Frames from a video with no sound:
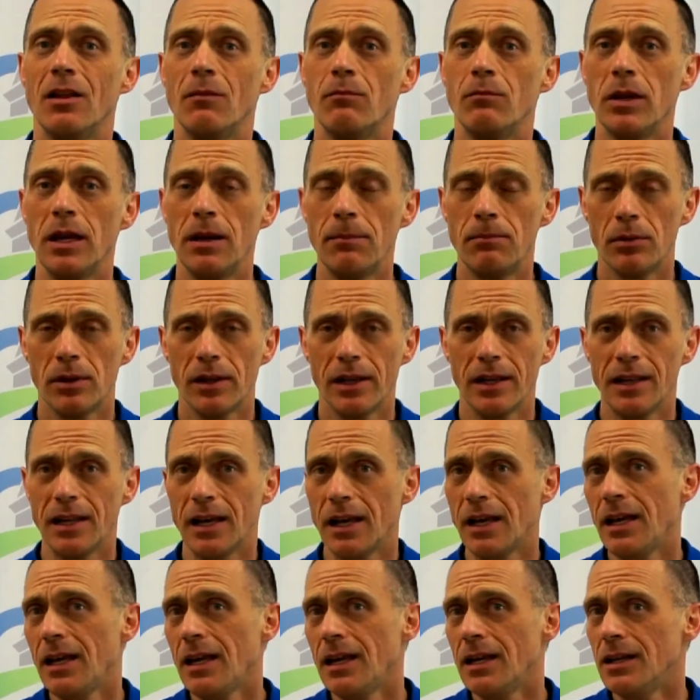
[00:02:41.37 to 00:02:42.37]
people in
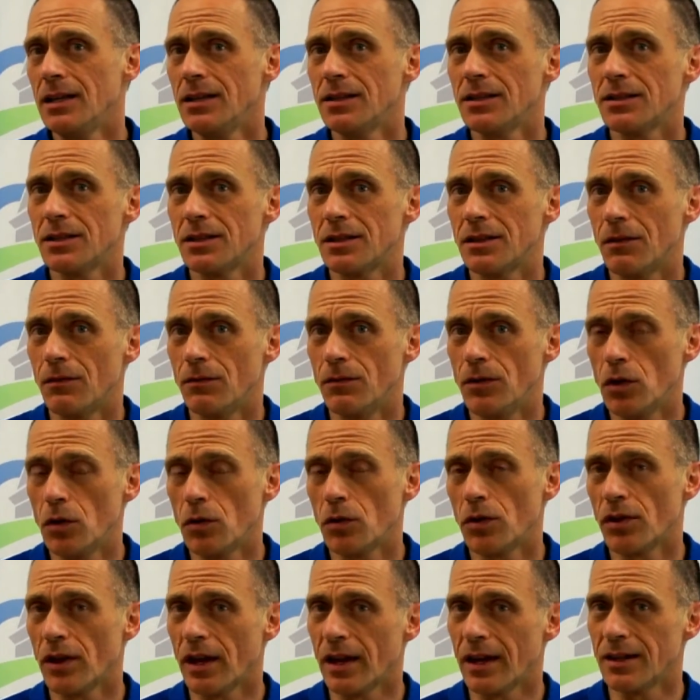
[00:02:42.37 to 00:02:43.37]
the East view
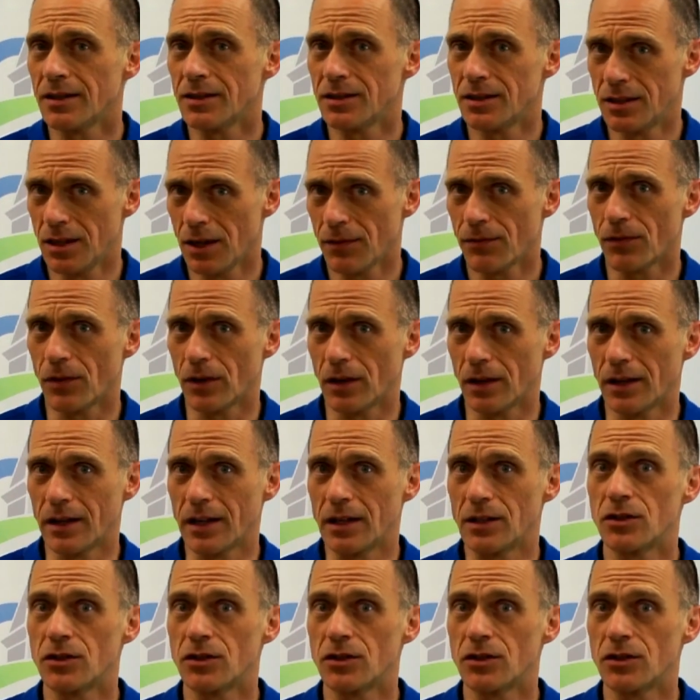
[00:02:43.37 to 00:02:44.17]
things differently.